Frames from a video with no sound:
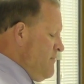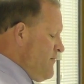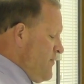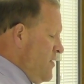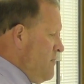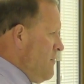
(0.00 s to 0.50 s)

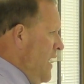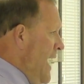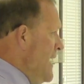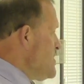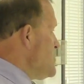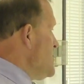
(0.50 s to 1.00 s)
from
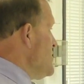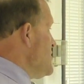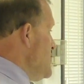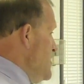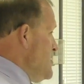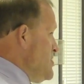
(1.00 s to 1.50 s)
last year
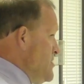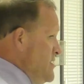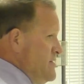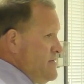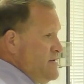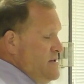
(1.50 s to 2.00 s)
to this
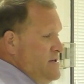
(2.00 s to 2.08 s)
year